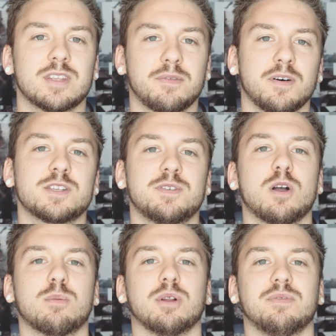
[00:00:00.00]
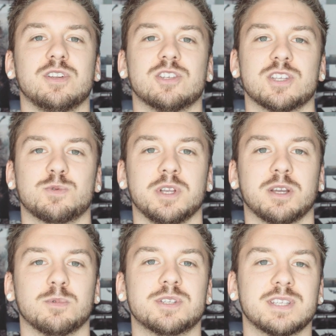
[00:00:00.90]
So the first video I'm going to feature this
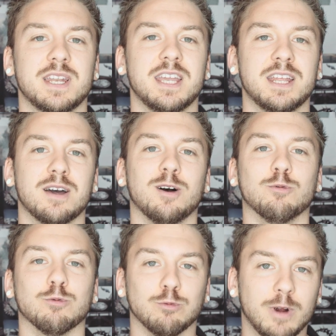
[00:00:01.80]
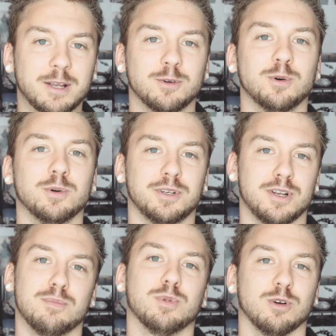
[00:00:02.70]
week was sent in a record
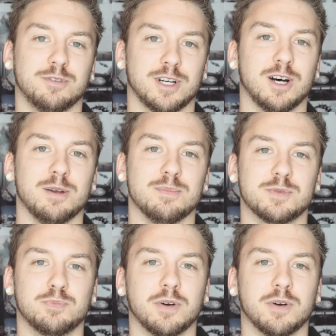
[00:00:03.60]
number of times,